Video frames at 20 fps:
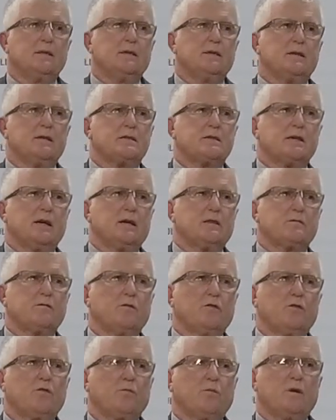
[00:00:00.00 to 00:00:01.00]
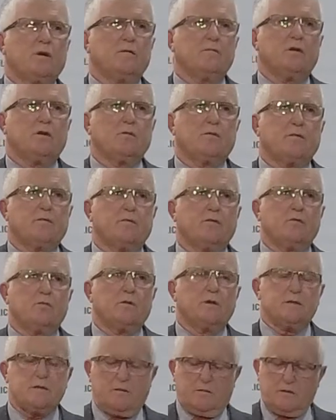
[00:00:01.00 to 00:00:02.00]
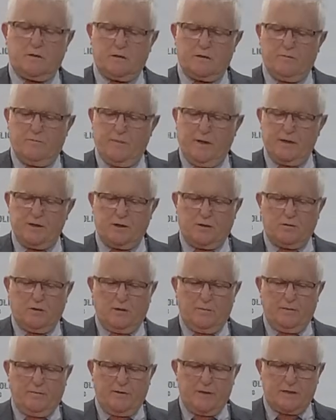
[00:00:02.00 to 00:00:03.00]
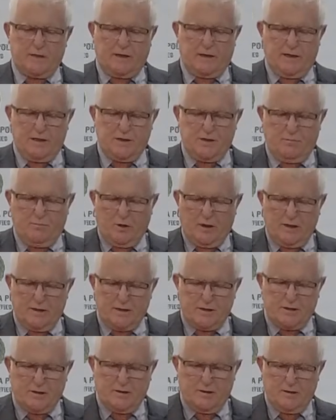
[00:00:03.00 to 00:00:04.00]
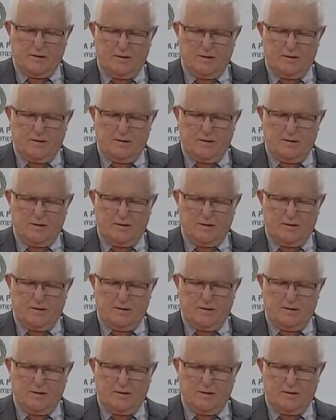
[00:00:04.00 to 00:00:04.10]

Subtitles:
This task force will involve the full resources of Major Crime Investigation Branch,